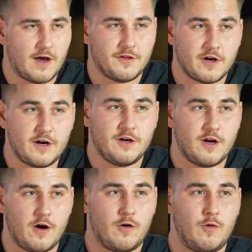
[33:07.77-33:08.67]
they're going to
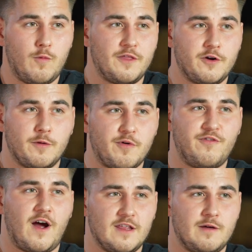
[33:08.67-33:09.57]
know whether you're
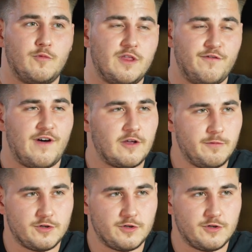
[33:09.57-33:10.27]
providing them with a valuable